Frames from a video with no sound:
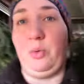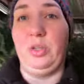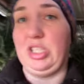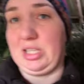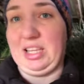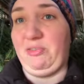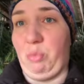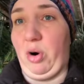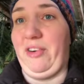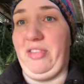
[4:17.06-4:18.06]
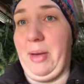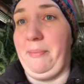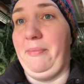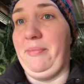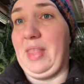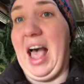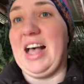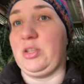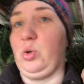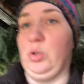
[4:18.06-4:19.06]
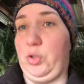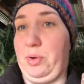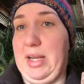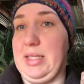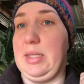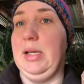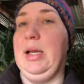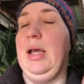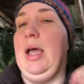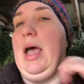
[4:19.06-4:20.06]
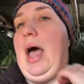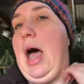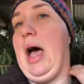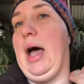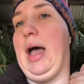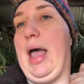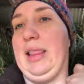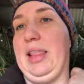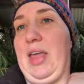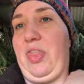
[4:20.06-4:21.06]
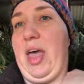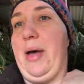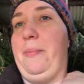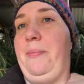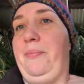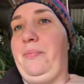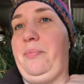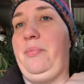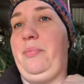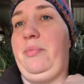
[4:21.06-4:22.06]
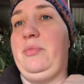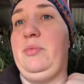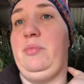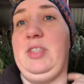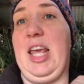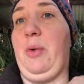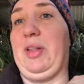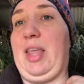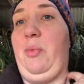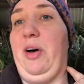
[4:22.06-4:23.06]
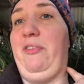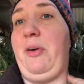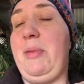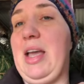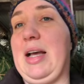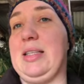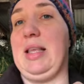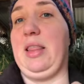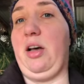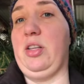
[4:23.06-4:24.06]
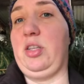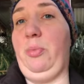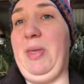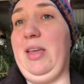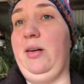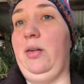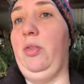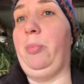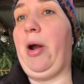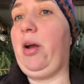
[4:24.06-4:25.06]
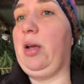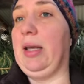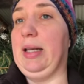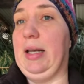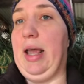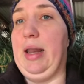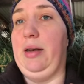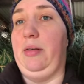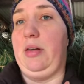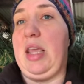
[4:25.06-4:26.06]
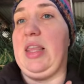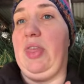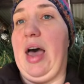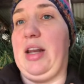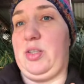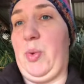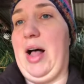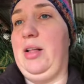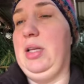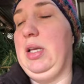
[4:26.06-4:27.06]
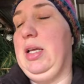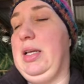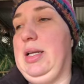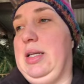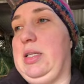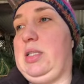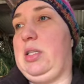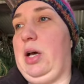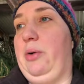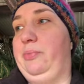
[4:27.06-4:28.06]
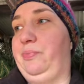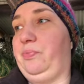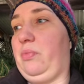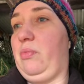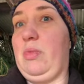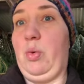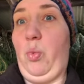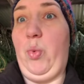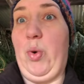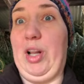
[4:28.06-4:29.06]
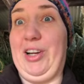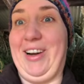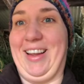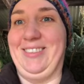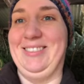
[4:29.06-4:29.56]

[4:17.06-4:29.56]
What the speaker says: we'll just leave more of them as whole trees and let them take what they will from it, because then they also peel the bark and eat that as well. So we're learning.